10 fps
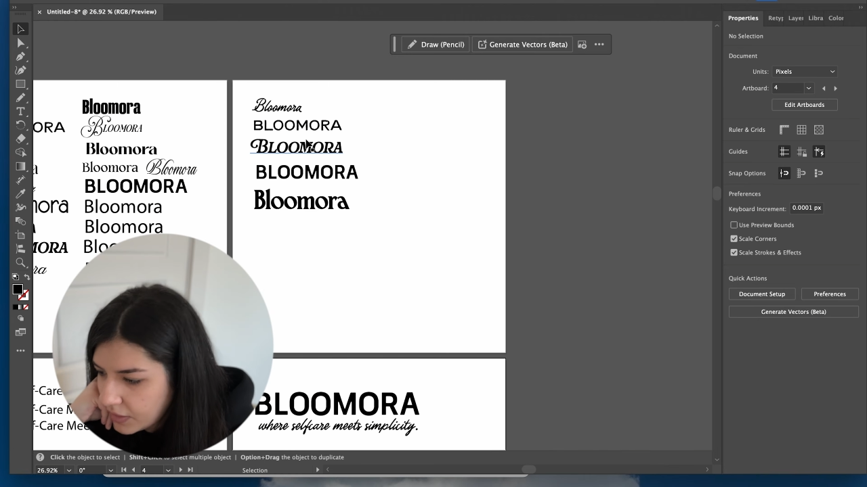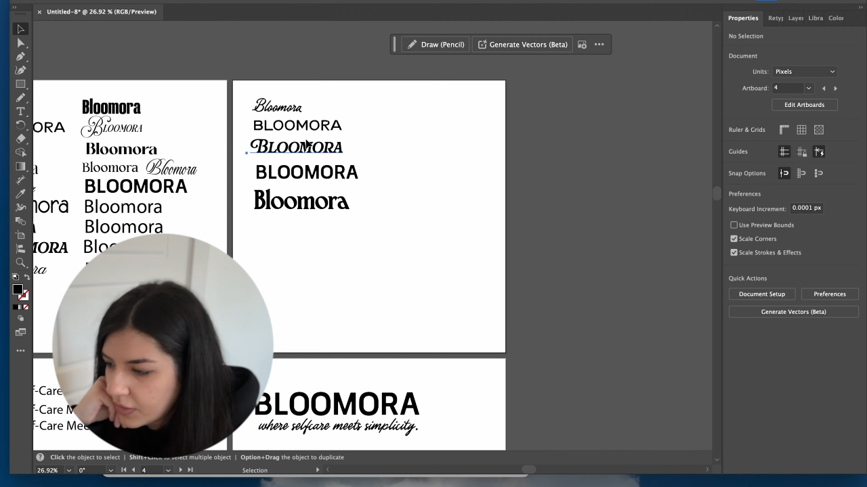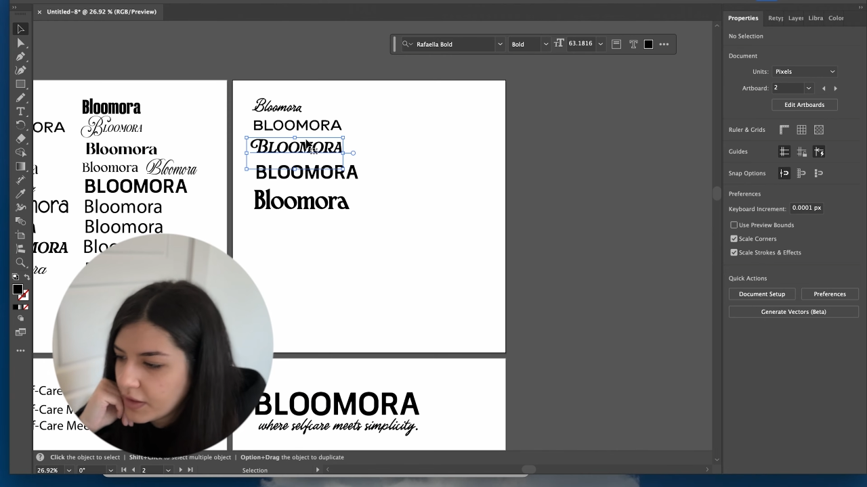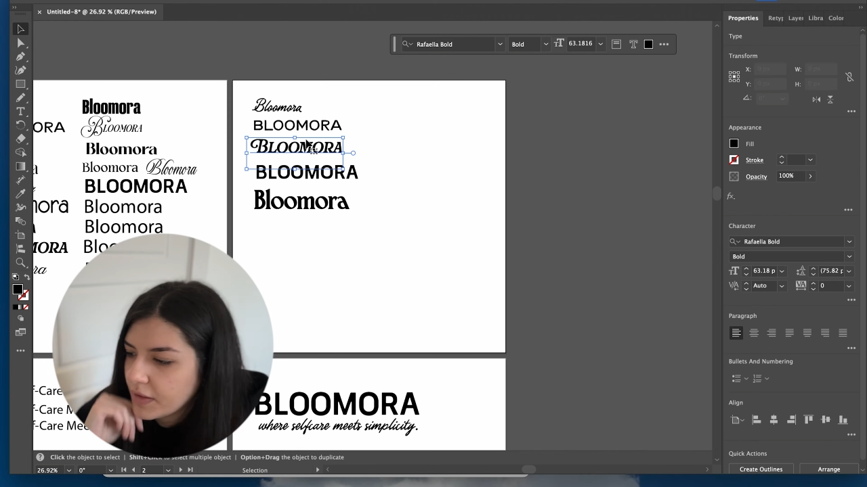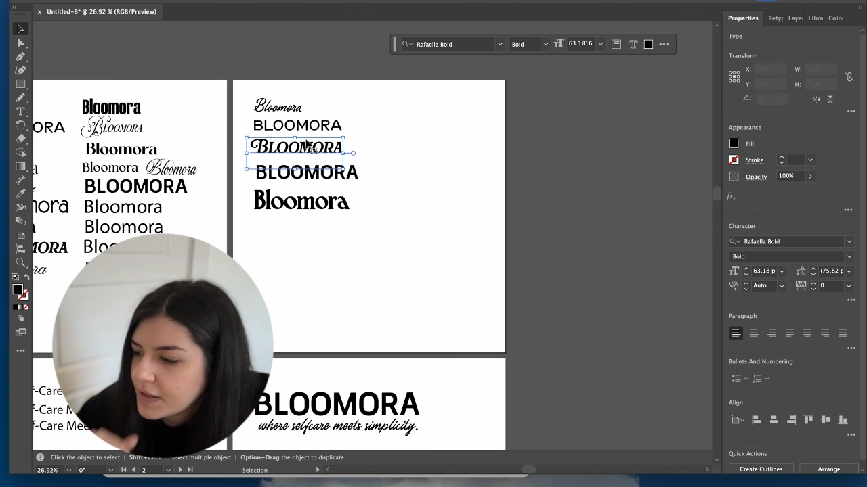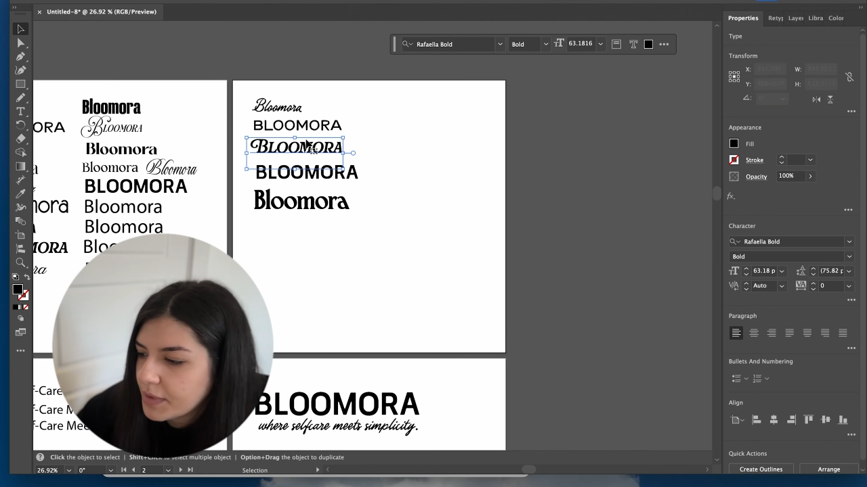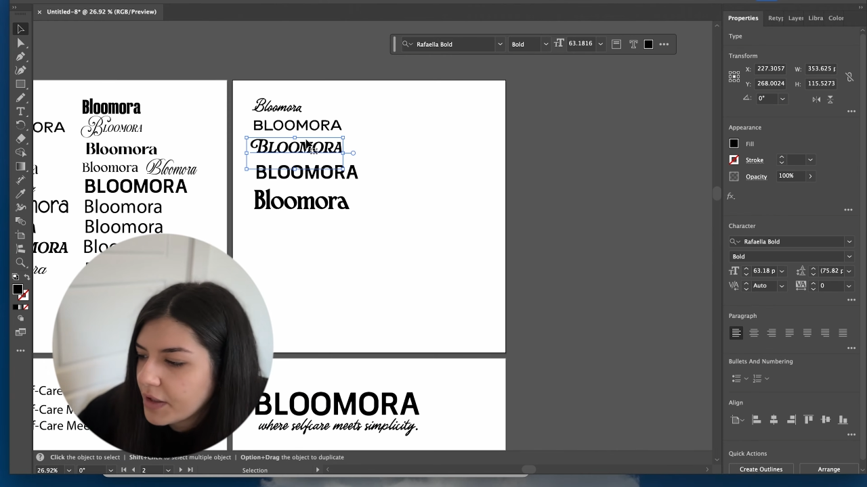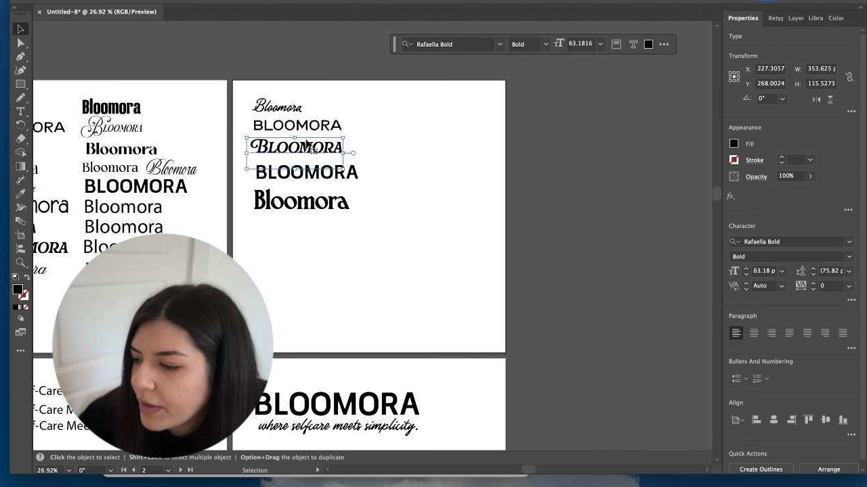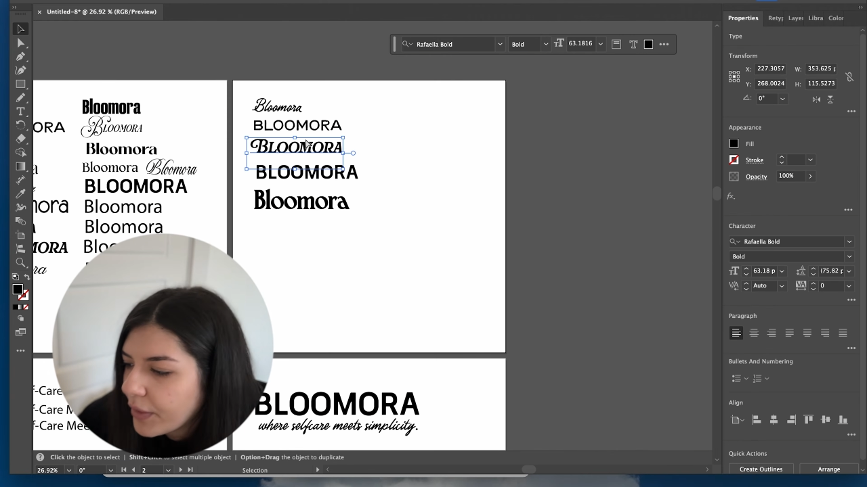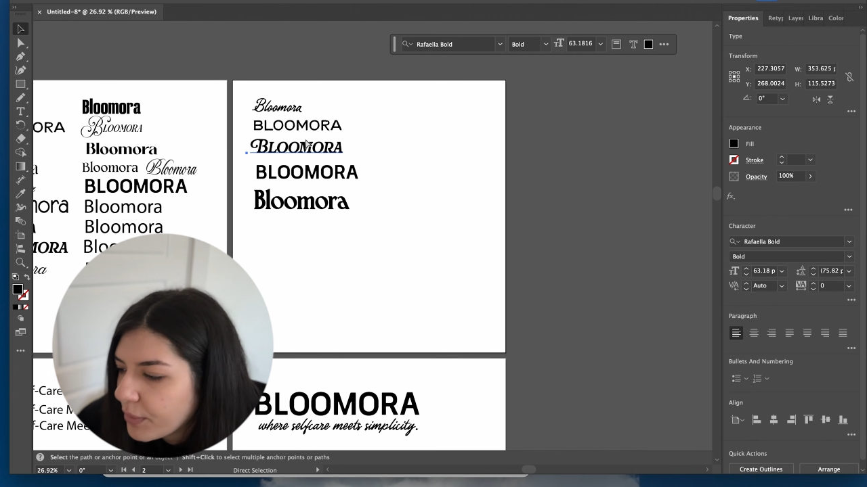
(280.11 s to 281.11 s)
Okay, let's play
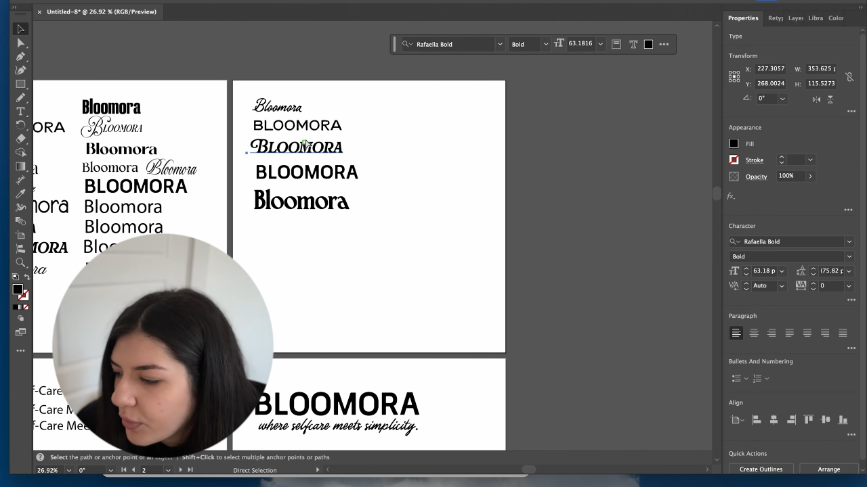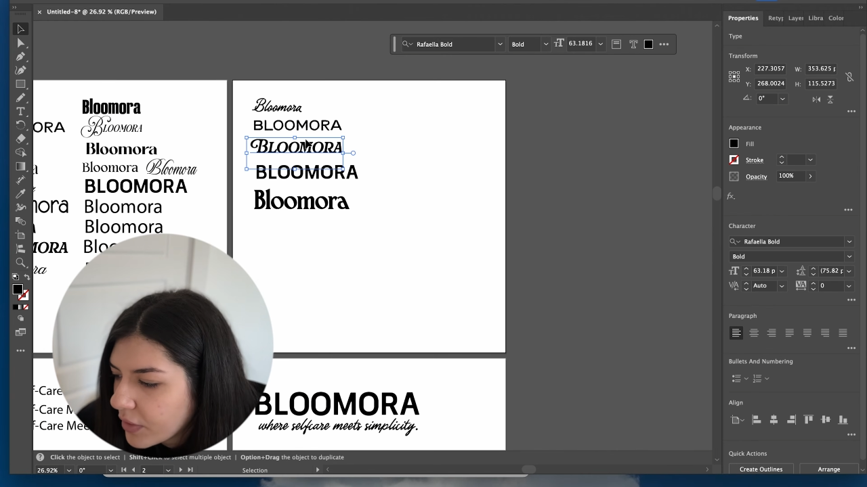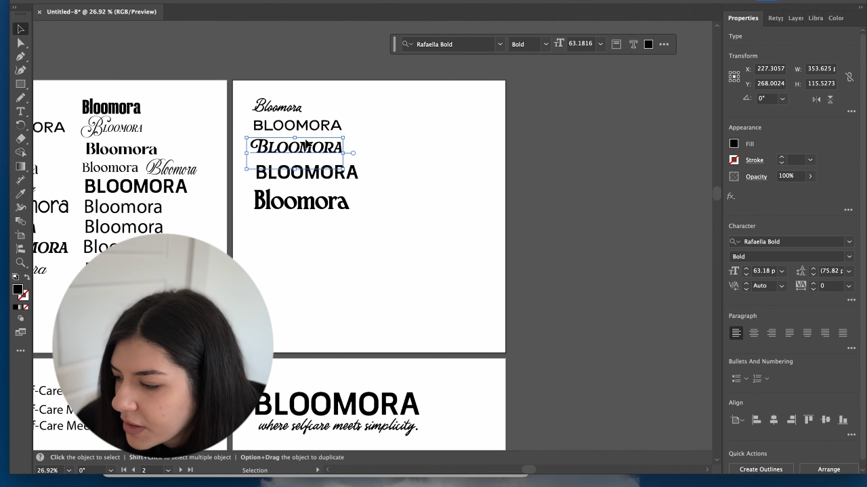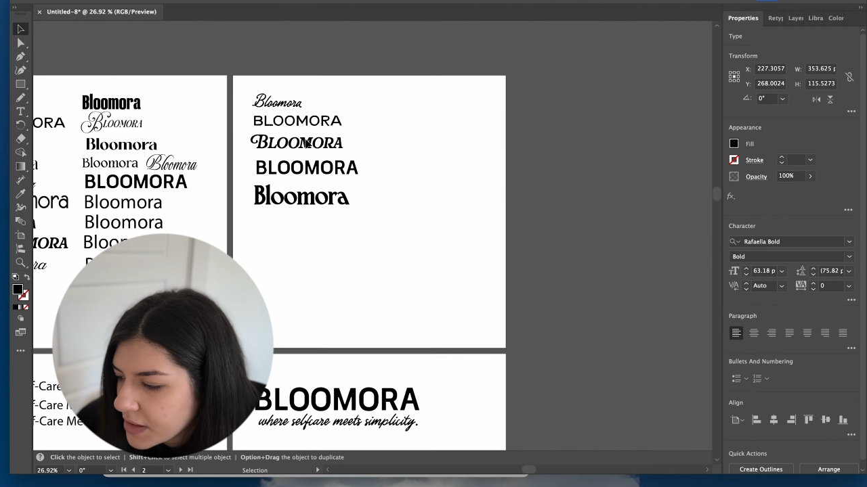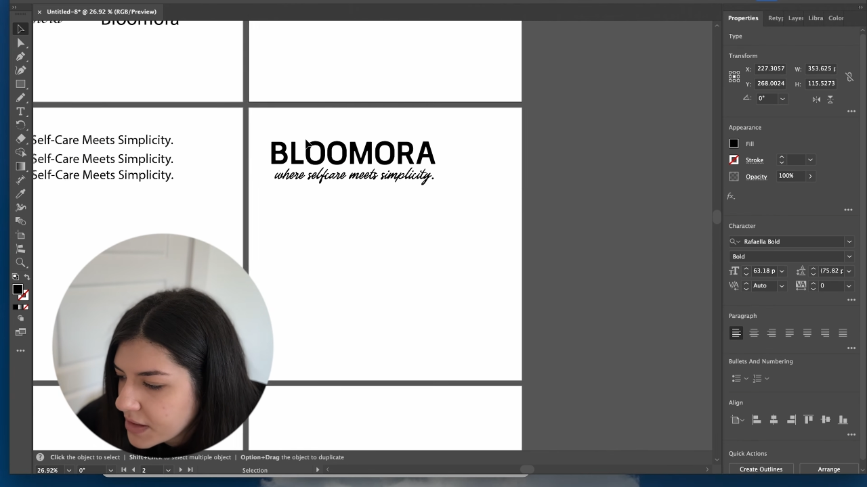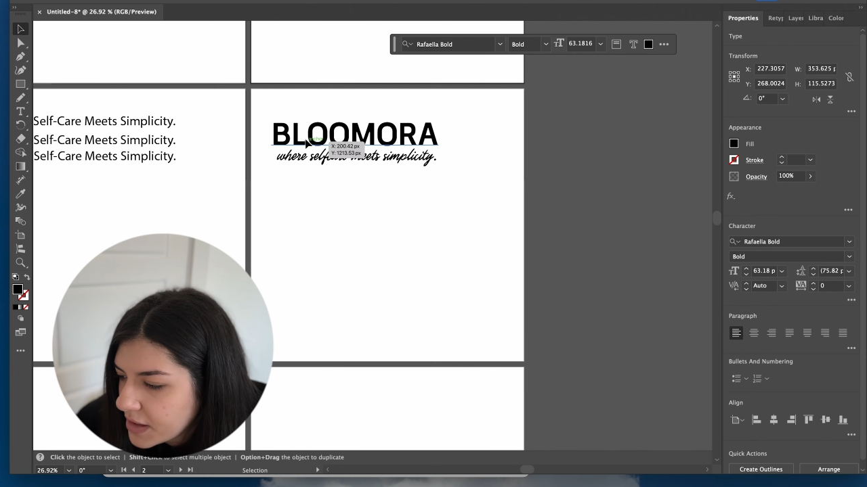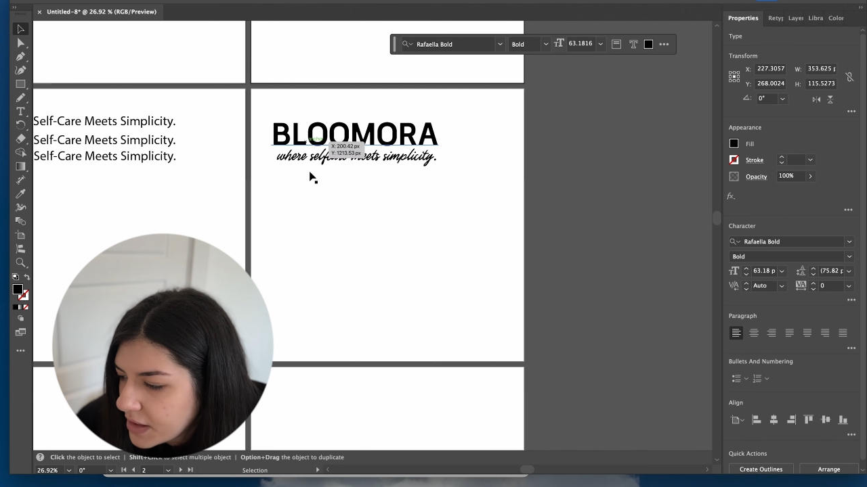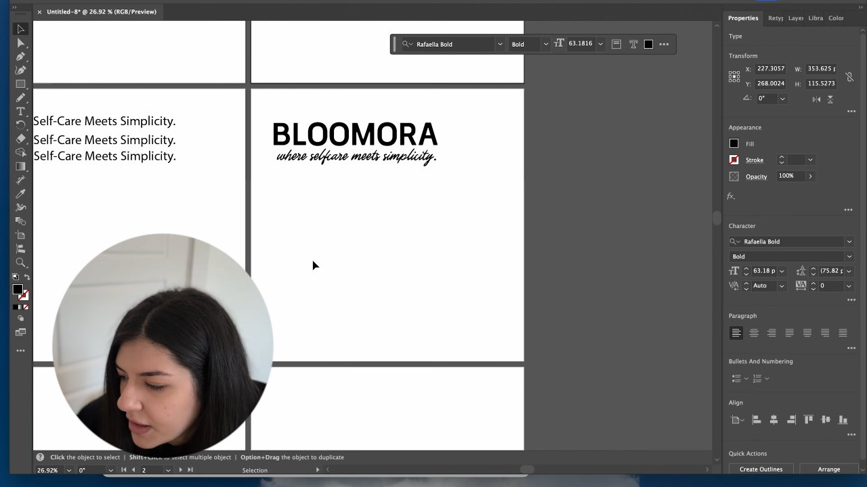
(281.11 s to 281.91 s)
around more and see.